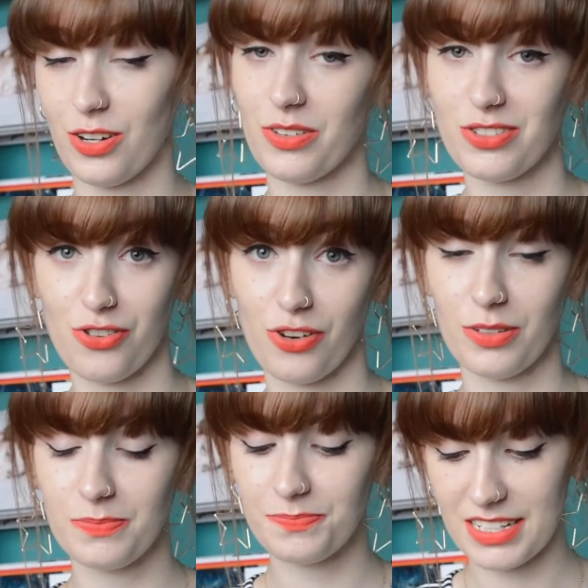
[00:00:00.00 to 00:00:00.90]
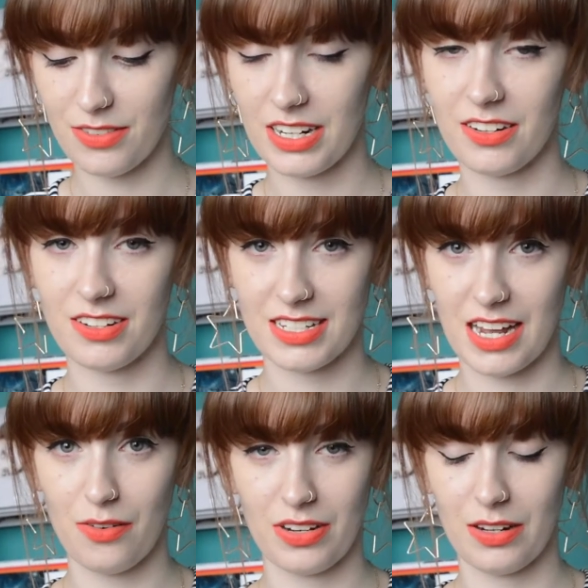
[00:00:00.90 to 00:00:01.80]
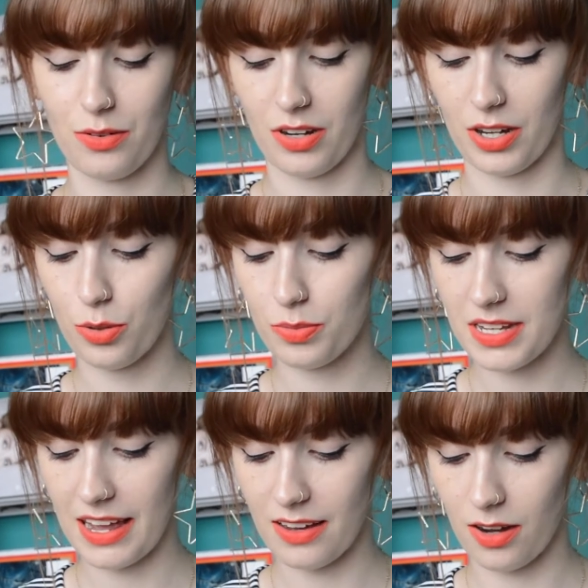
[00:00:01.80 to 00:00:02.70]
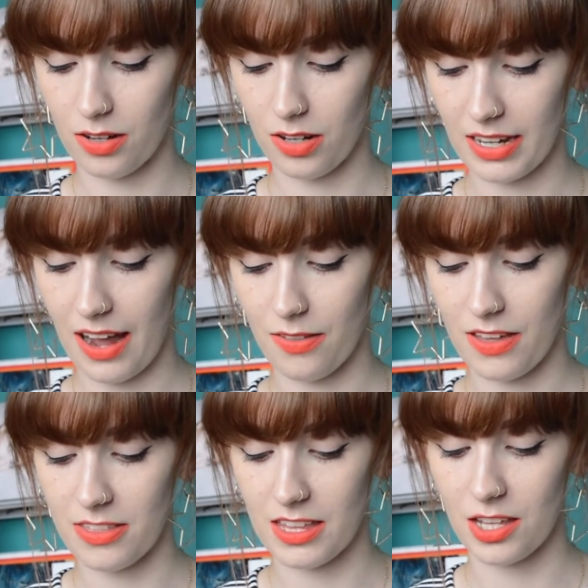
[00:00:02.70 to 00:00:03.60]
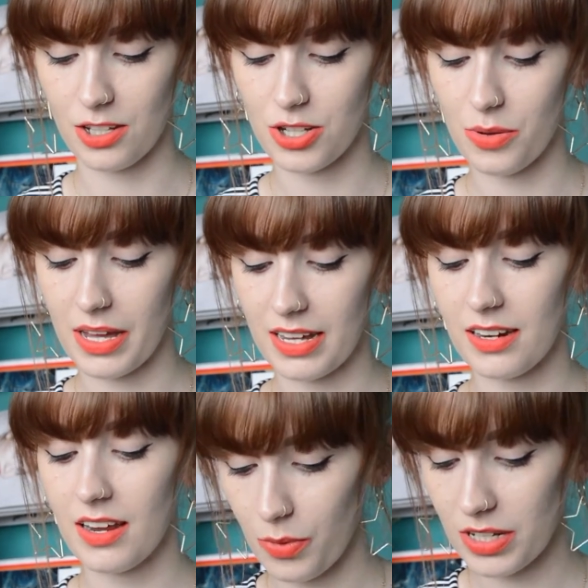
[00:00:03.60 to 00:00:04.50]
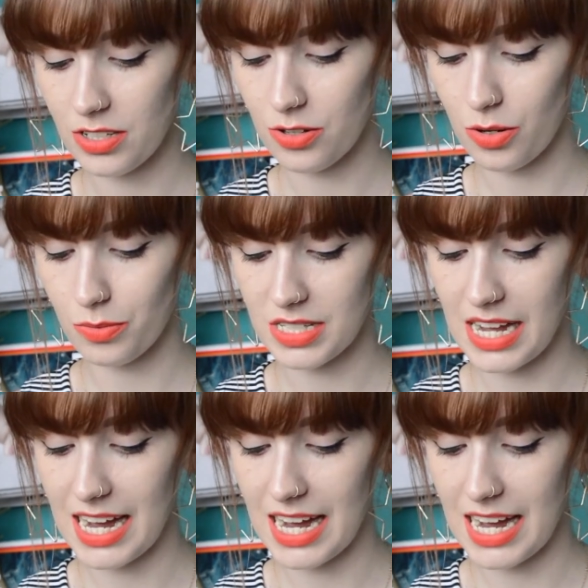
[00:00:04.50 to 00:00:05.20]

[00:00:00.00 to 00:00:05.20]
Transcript: know it's true. It's really nice to have a little like update on like how they think you're doing. When you come to